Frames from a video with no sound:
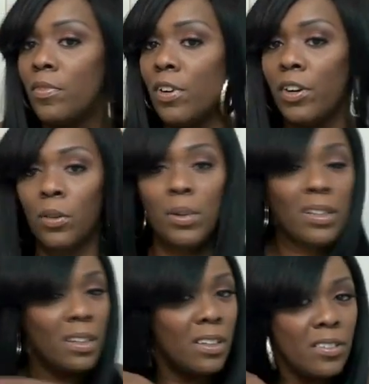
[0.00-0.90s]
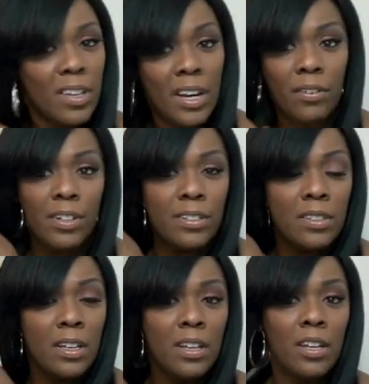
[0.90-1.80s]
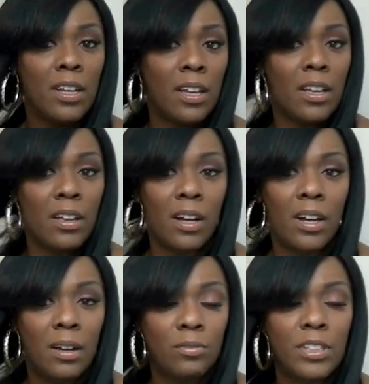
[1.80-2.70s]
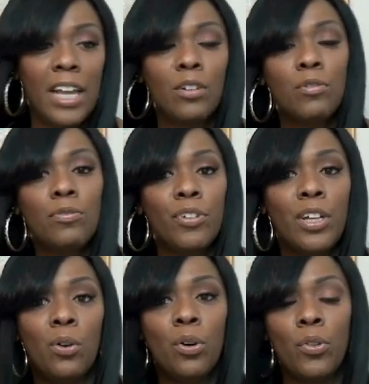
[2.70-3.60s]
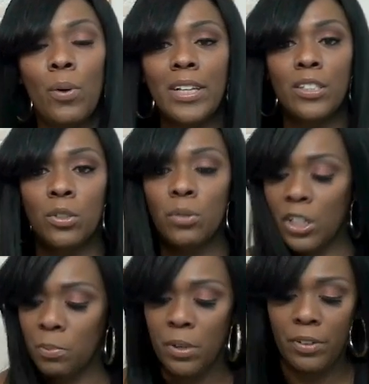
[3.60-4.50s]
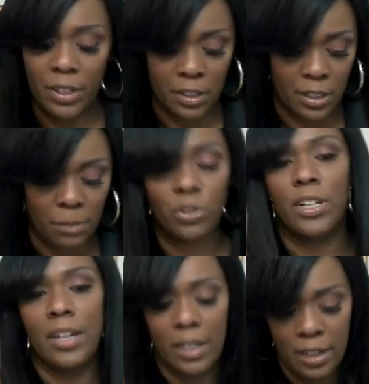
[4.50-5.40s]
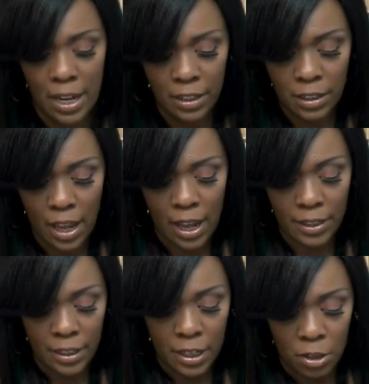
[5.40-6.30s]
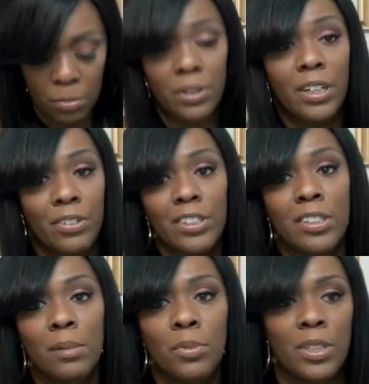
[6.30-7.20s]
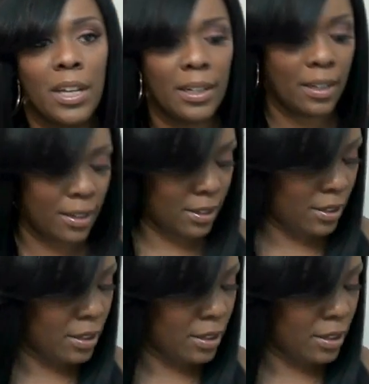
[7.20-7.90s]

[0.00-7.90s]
very quickly. And this hair is uh, tangle free, although I do experience some shedding, not a lot, but there is some shedding